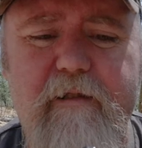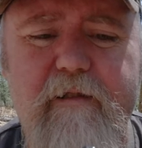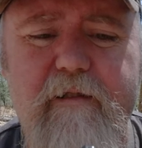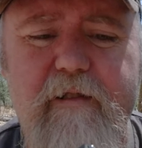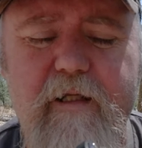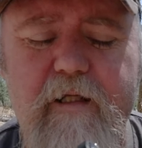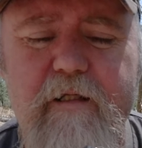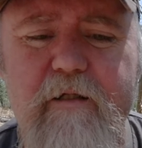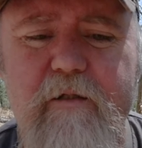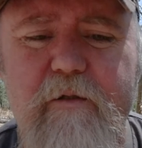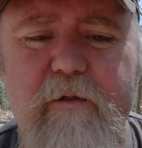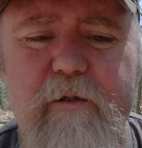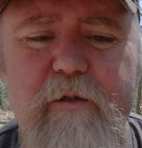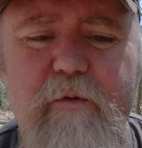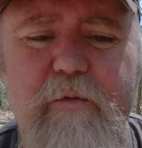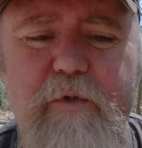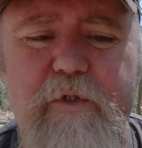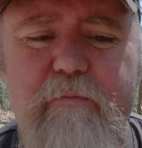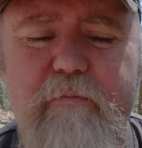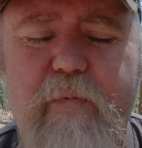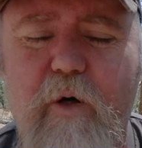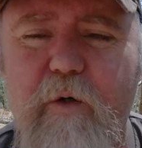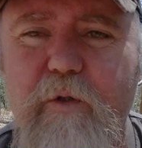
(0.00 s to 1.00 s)
didn't do
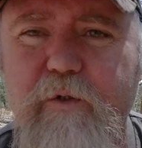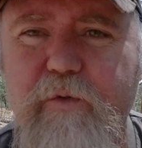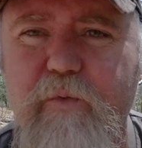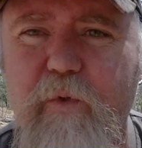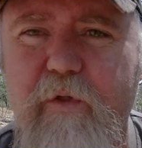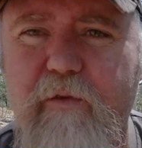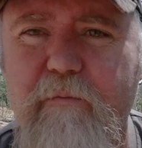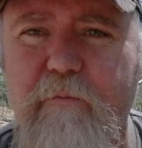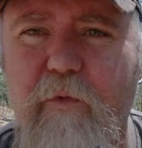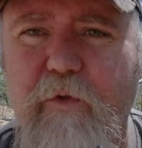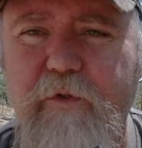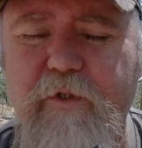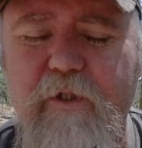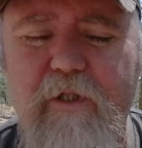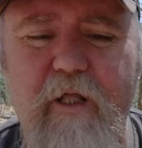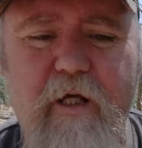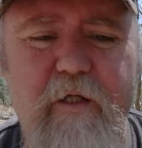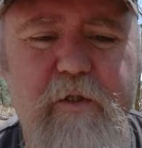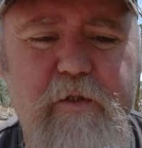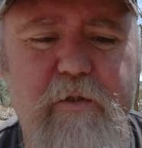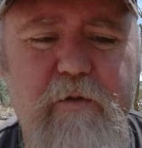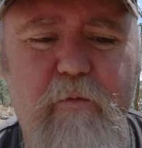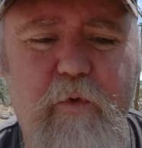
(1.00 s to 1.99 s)
was pulse width
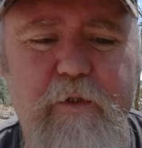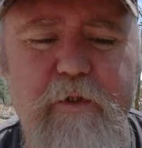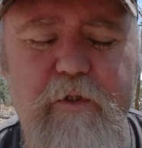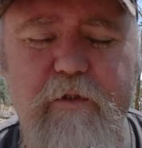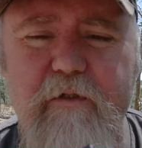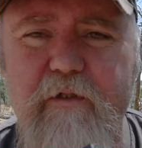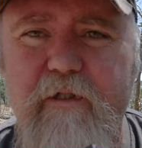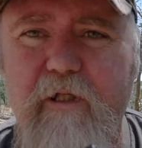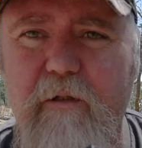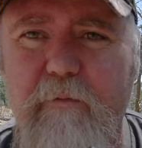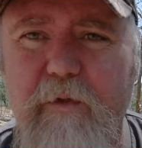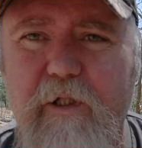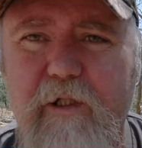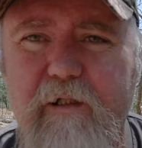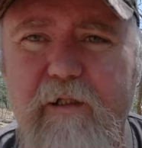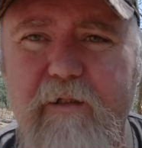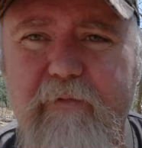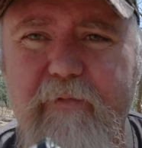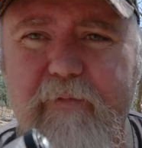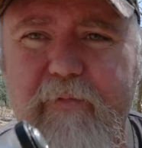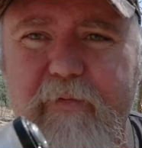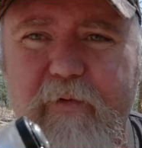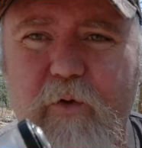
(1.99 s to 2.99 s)
modulation when you dim it.
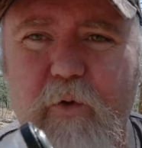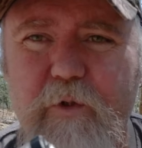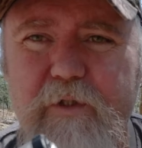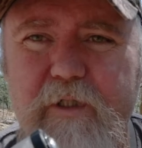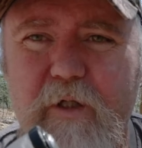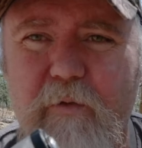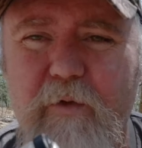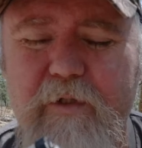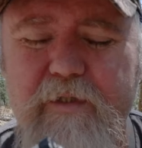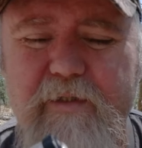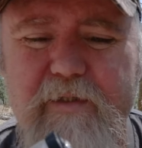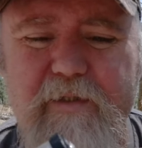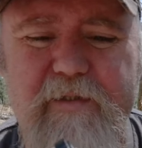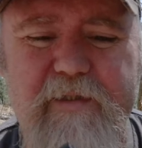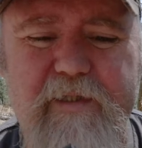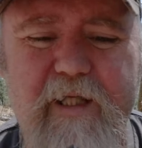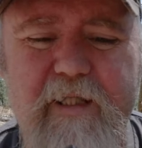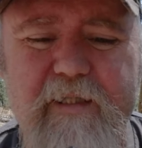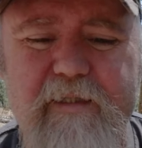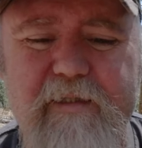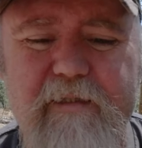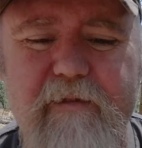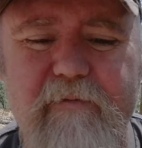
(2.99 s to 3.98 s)
If you're someone that's
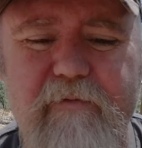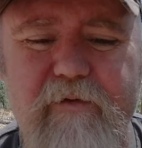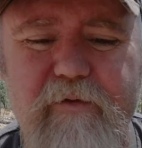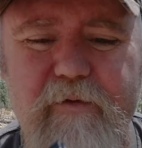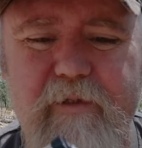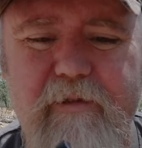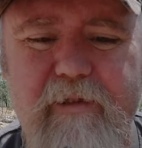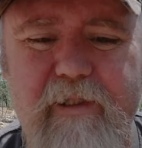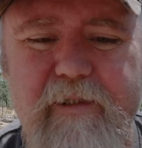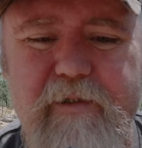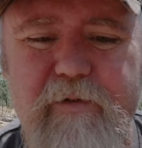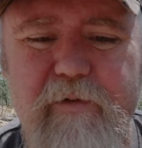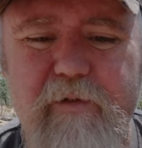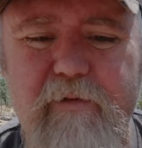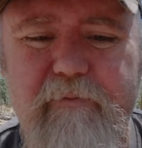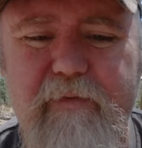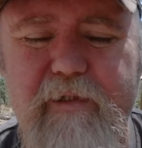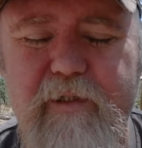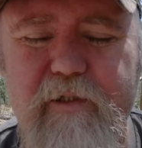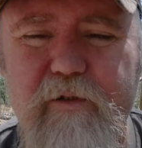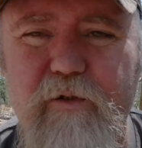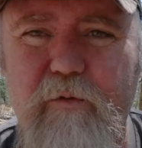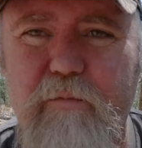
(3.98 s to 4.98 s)
sensitive to it, it's sort of
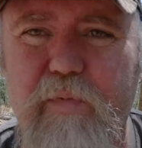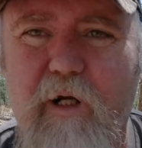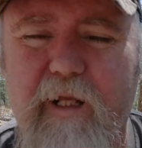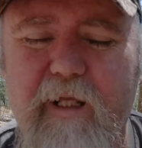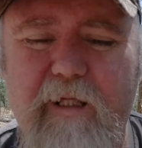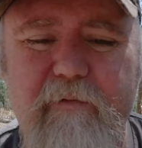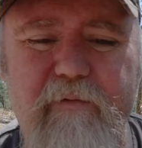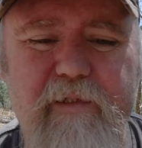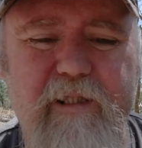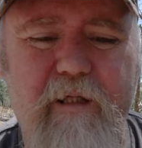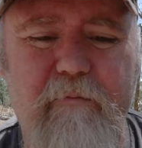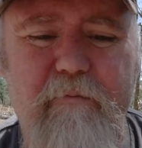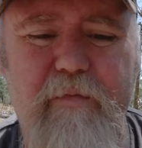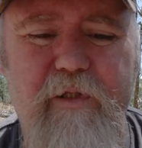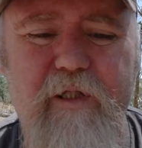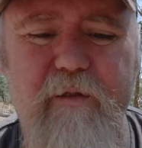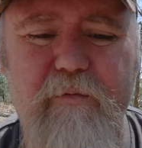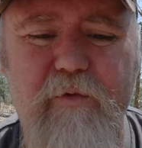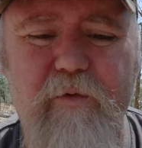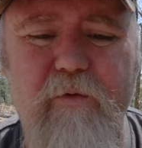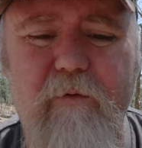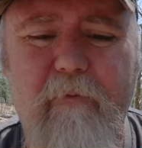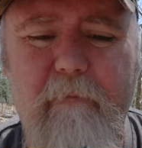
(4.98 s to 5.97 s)
a deal breaker for some
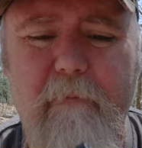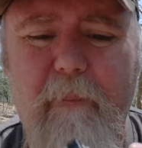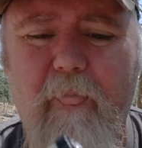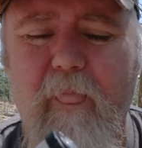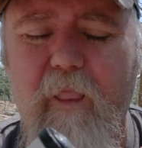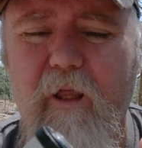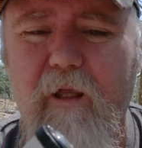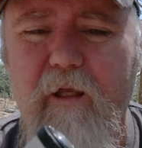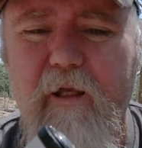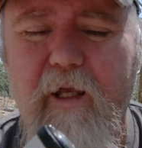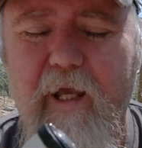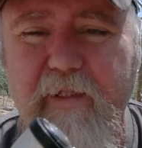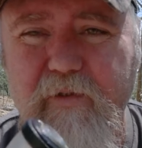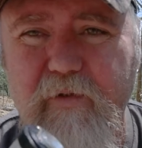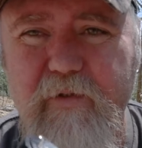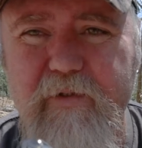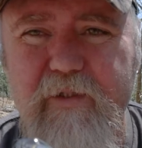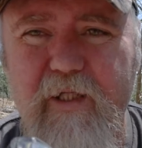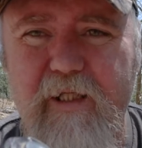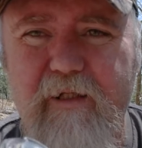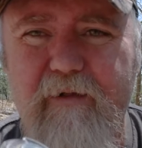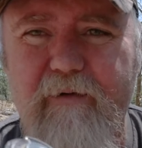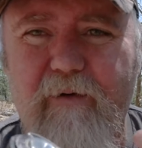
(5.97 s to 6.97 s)
people. As I
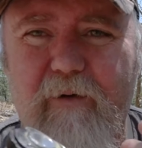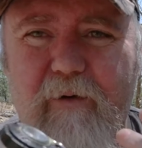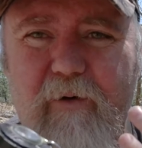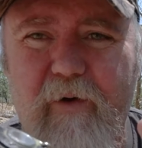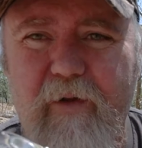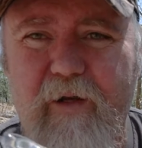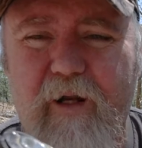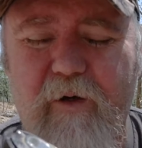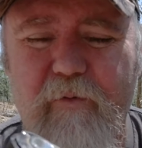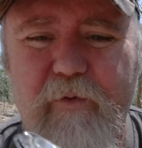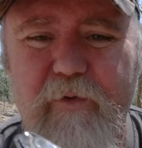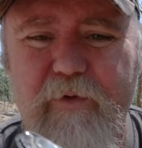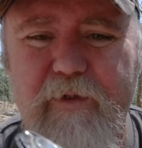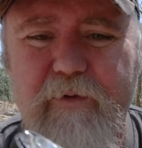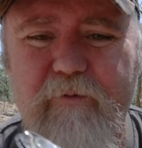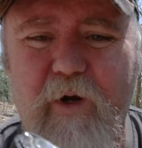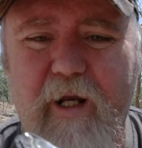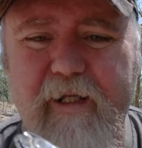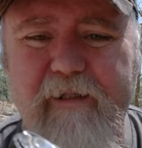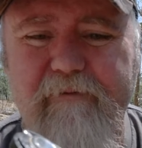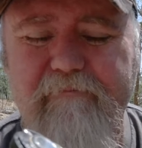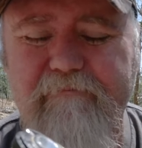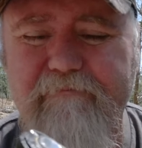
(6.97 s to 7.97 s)
said, I don't really
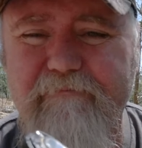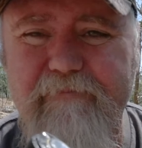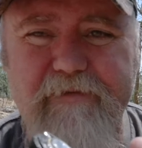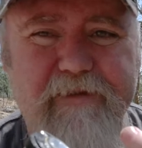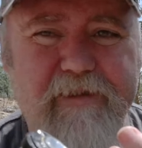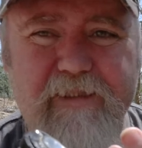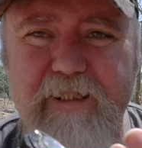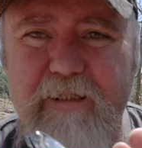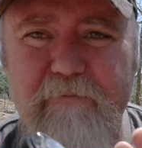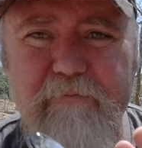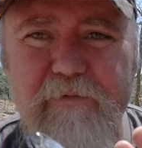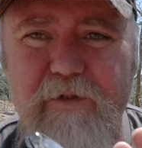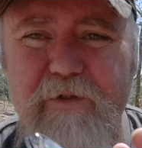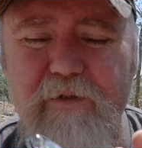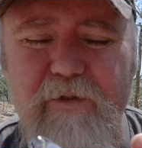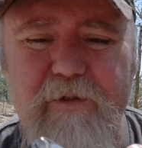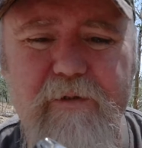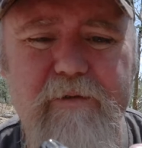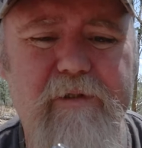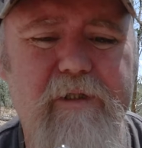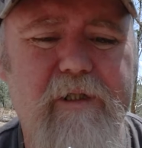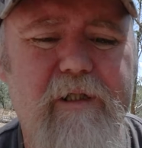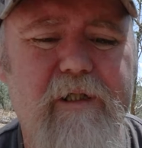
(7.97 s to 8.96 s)
run it dimmed at
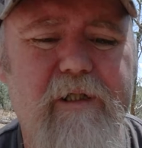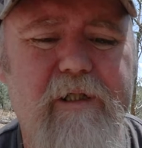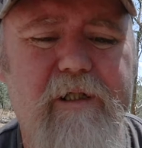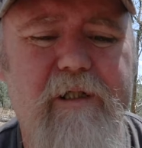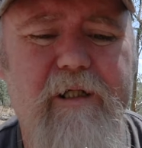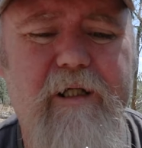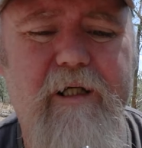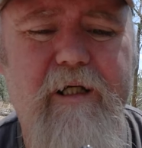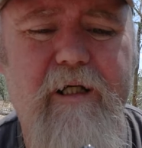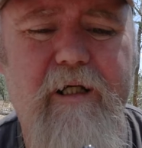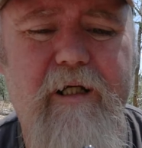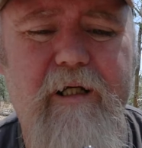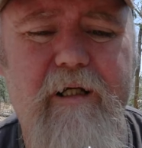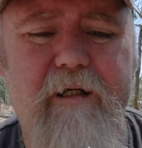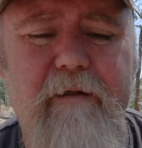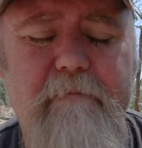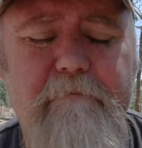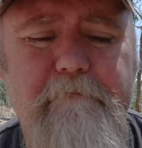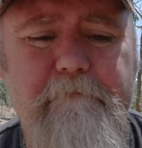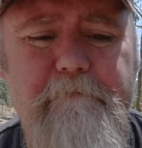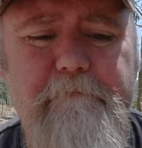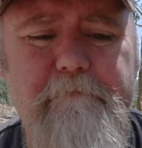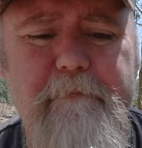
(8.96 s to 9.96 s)
all.
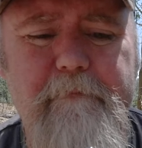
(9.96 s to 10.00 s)
And